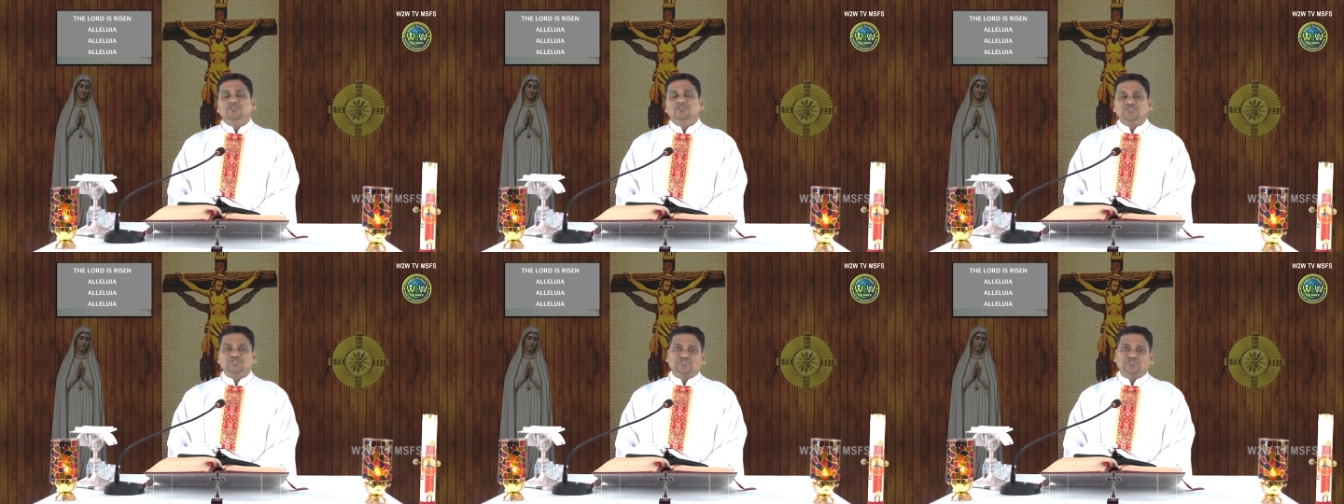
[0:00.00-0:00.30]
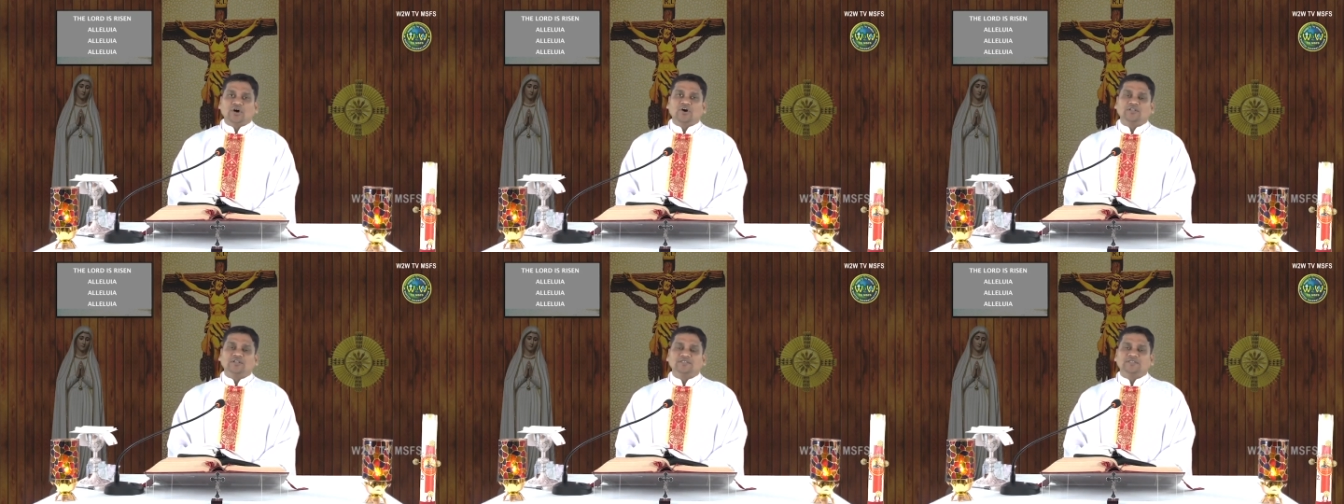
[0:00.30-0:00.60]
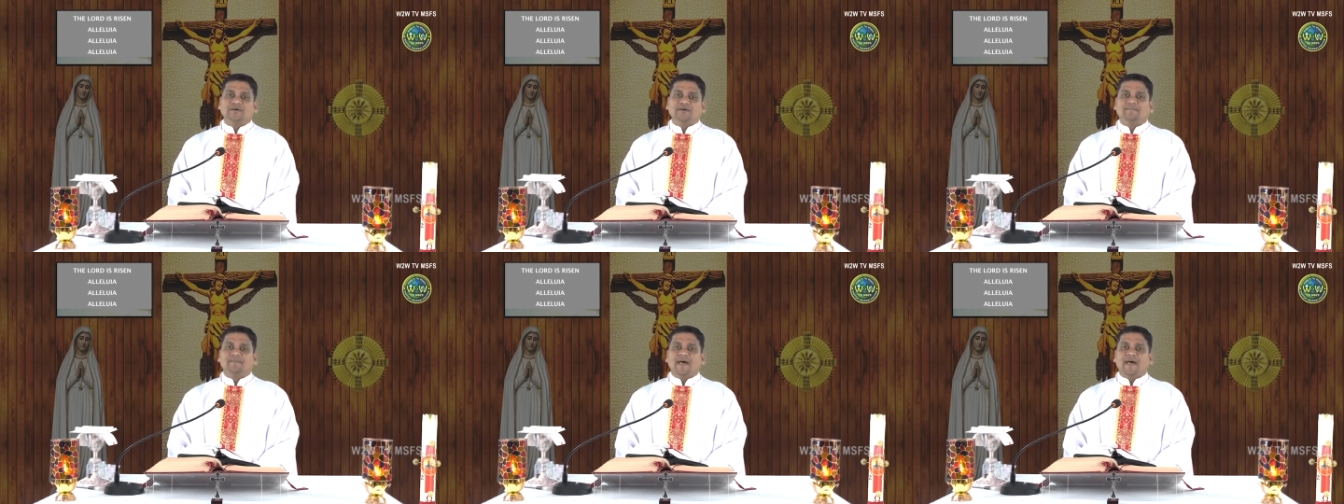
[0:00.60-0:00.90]

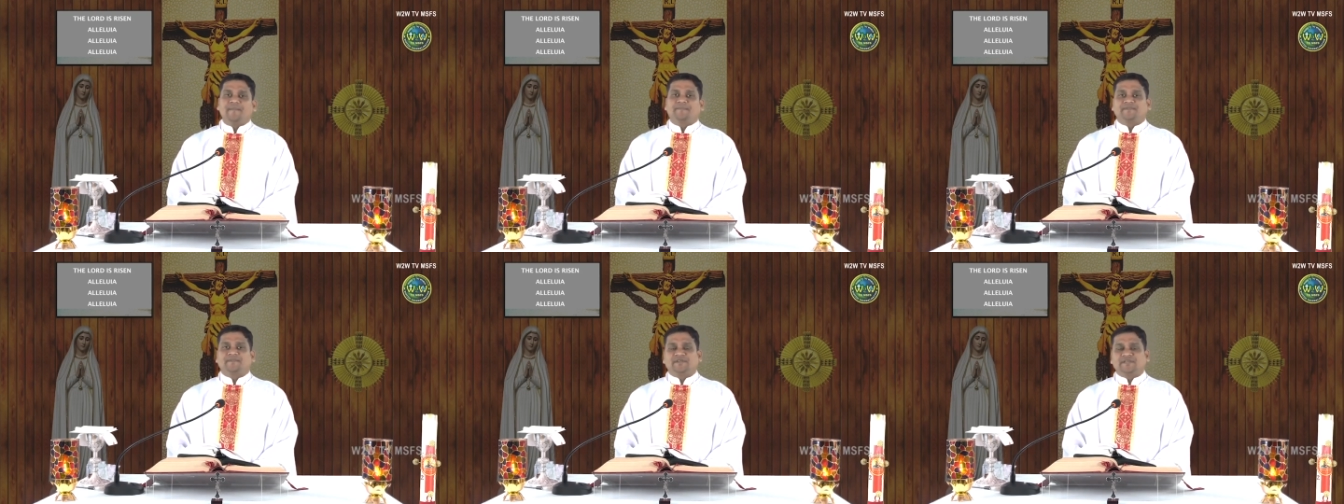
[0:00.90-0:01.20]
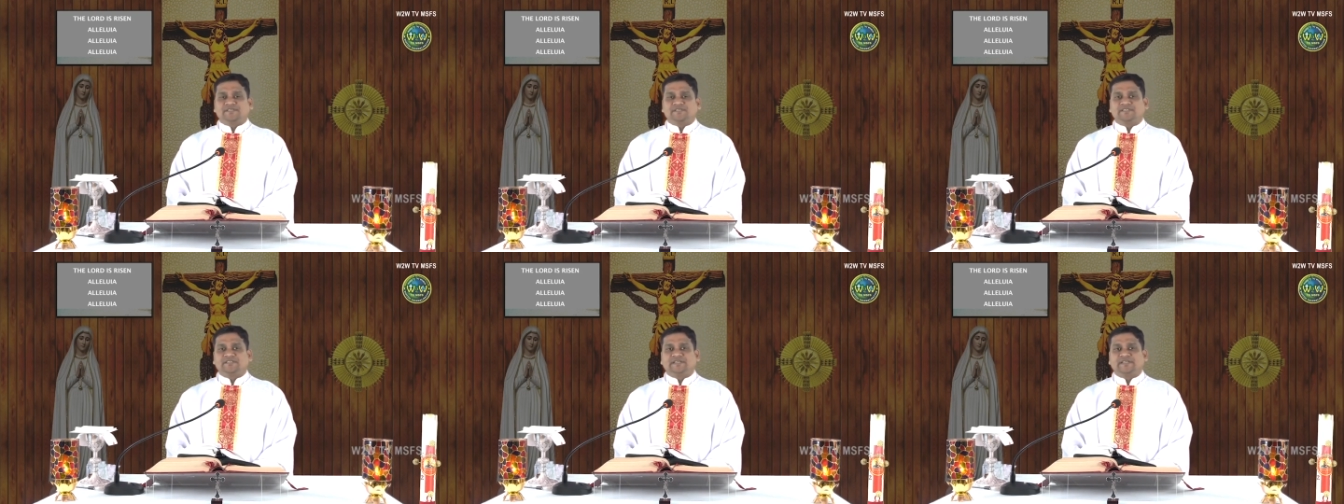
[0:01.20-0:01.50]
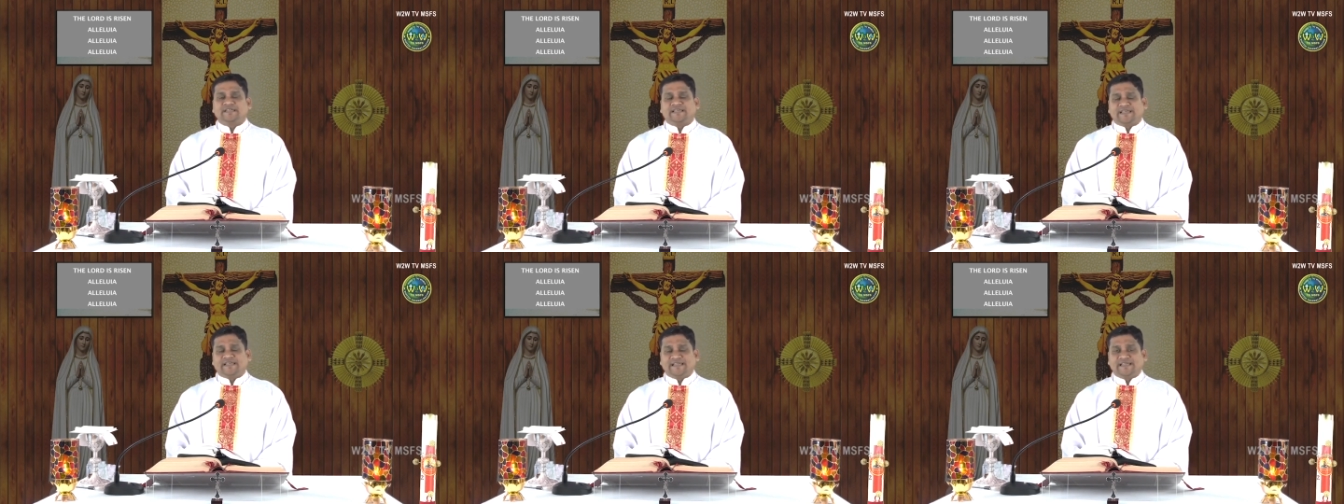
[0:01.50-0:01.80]
John the Baptist
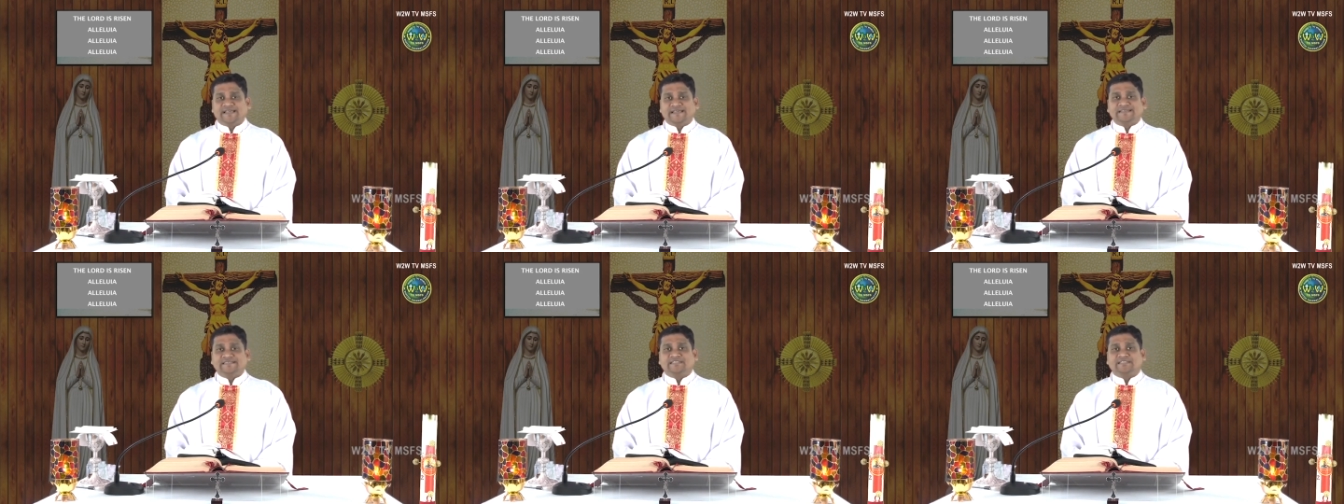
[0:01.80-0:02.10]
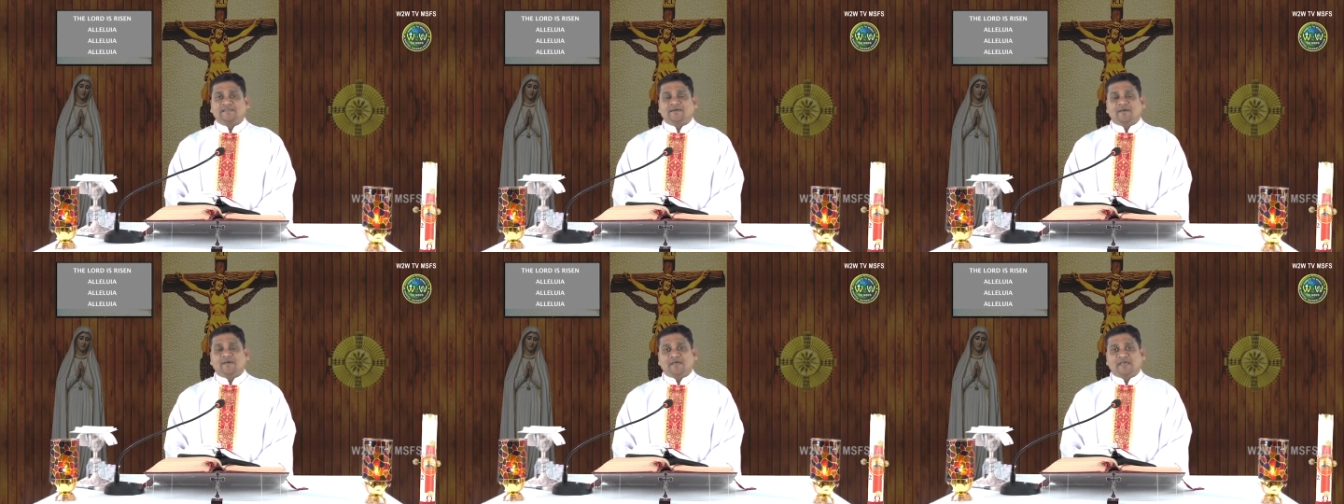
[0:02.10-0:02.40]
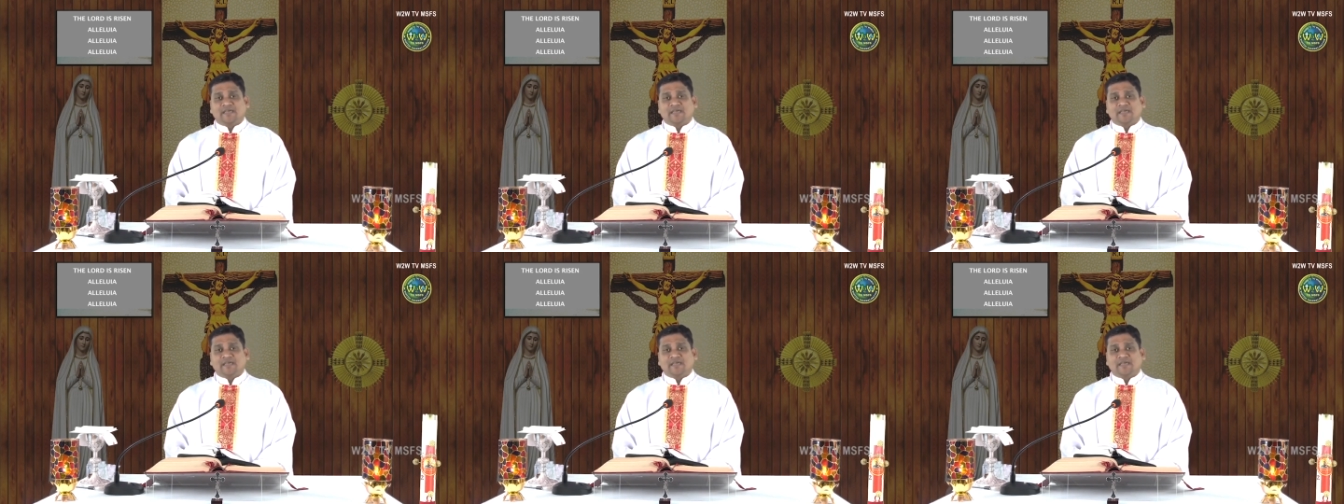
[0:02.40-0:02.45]
is